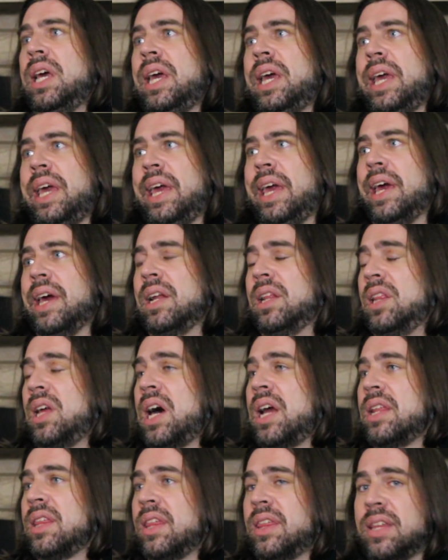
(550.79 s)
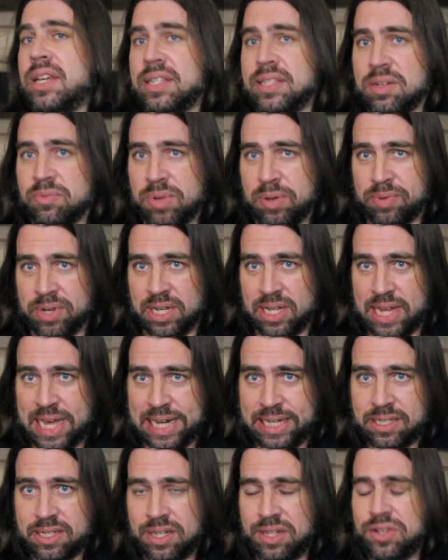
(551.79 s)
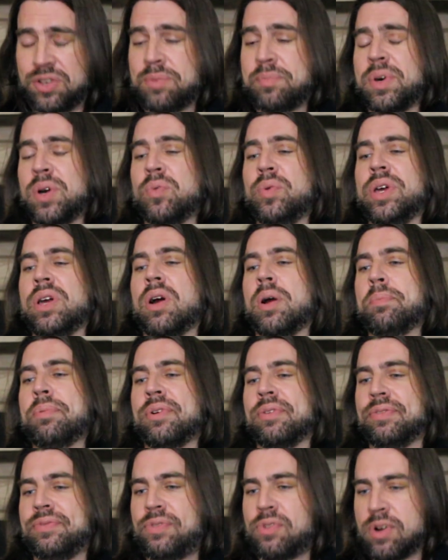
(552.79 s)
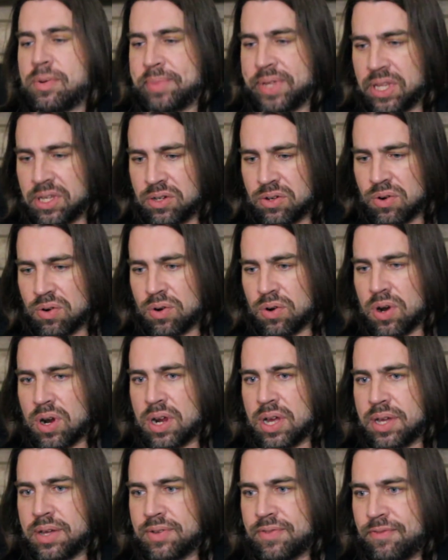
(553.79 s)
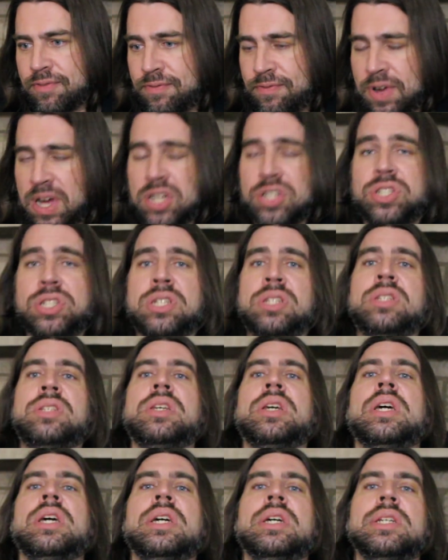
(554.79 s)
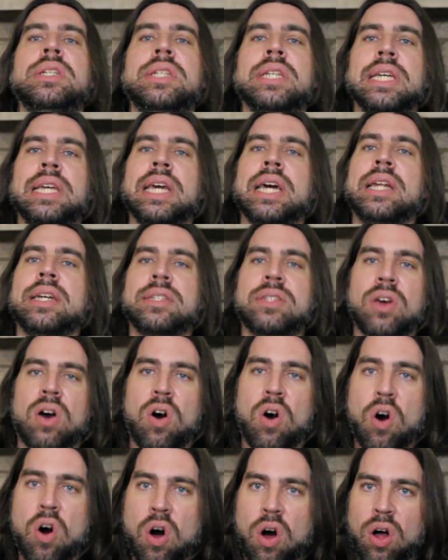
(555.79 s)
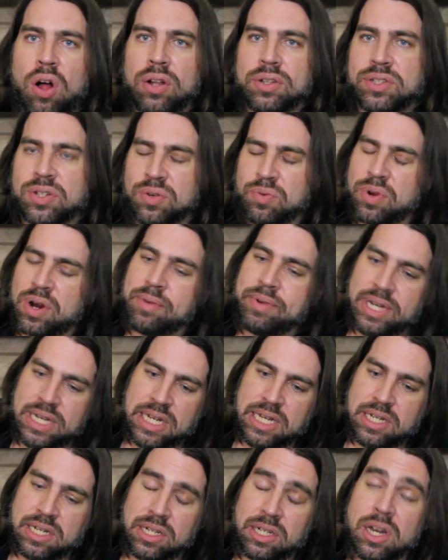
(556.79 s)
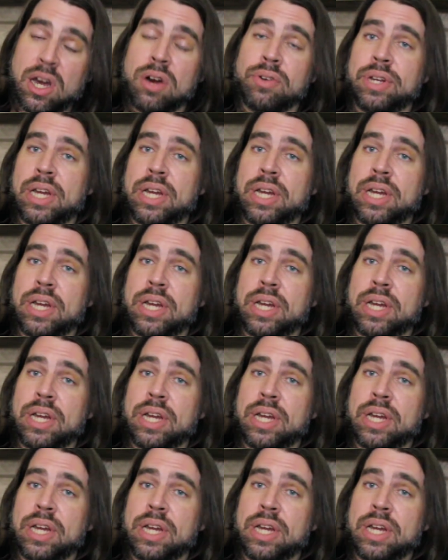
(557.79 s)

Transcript: and a lot of the things that we would like to do, but we are performing the core functions to get us all to where we need to go.